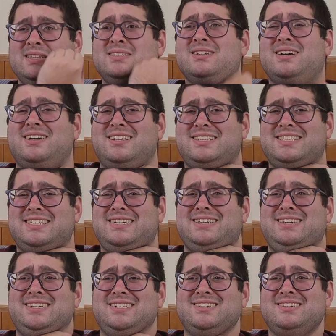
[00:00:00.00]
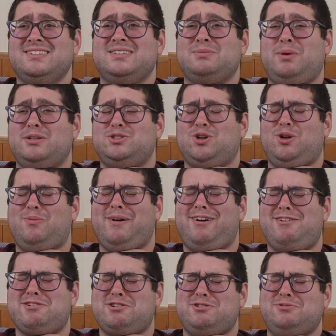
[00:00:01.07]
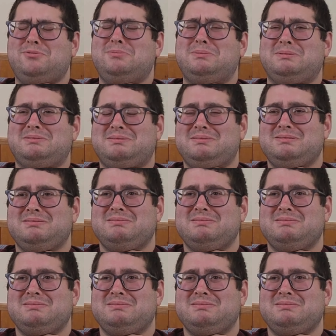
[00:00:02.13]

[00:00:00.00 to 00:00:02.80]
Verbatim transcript: Ellie, come on, Joel, where are you? Love.